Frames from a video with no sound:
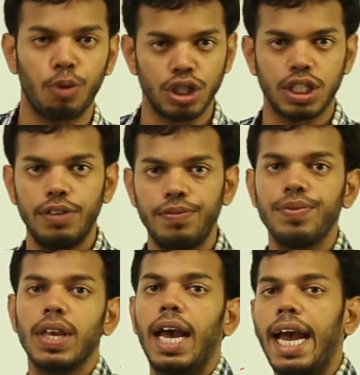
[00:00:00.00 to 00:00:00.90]
positive
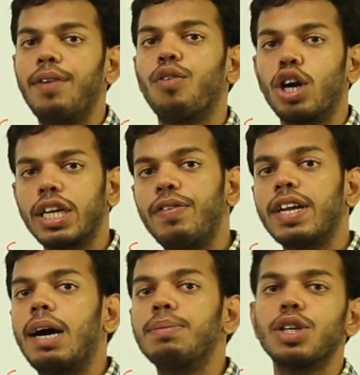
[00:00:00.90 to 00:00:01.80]
and whatever
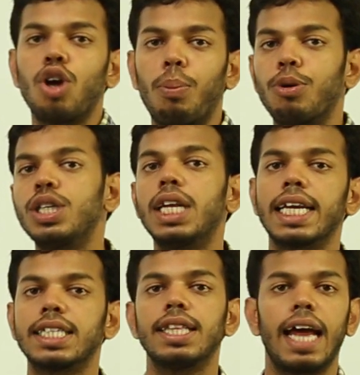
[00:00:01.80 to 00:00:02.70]
comes in opposite
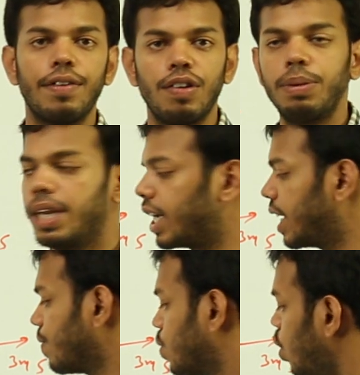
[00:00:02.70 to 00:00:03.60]
direction that will be
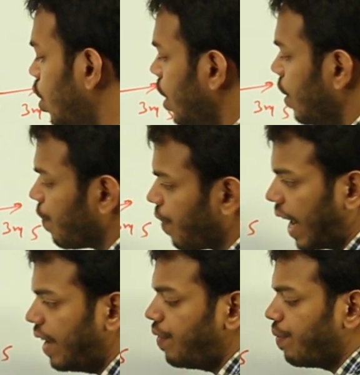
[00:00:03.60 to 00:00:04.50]
negative. So
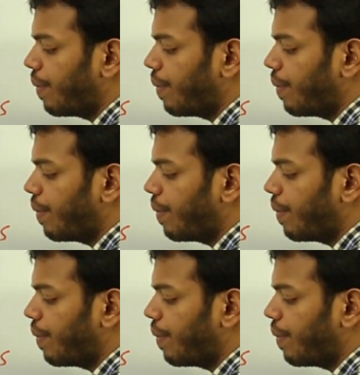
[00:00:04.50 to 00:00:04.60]
5